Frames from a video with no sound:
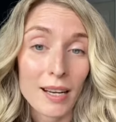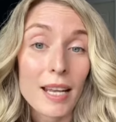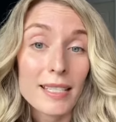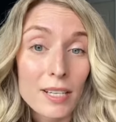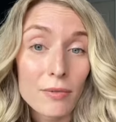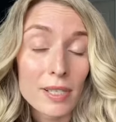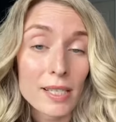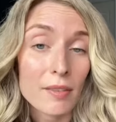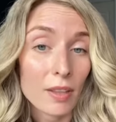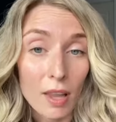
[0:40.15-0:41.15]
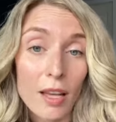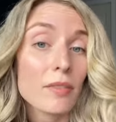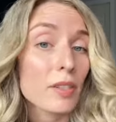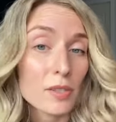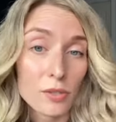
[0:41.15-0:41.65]
and I did receive a lot
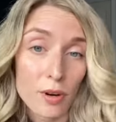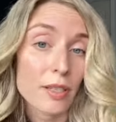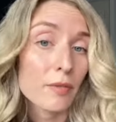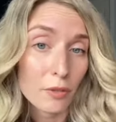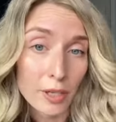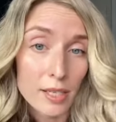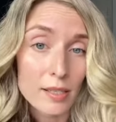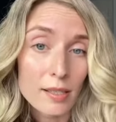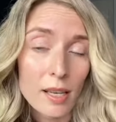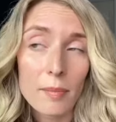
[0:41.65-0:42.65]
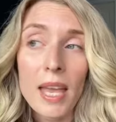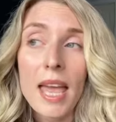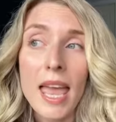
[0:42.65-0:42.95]
of constructive criticism